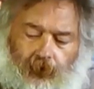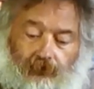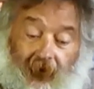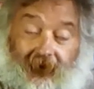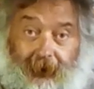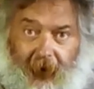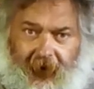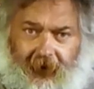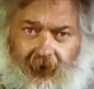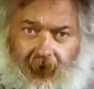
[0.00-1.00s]
raised
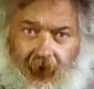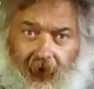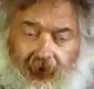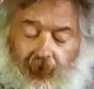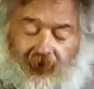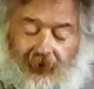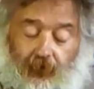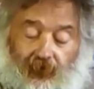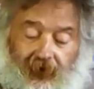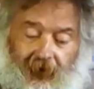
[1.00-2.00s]
back in
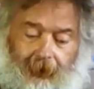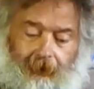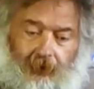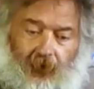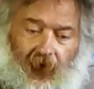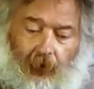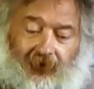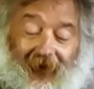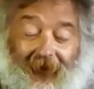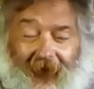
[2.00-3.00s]
2014 and
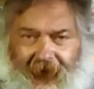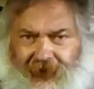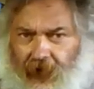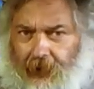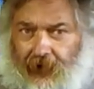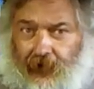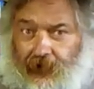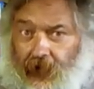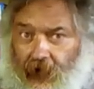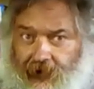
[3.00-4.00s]
which at that time I
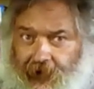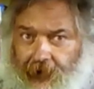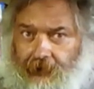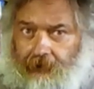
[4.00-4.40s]
couldn't answer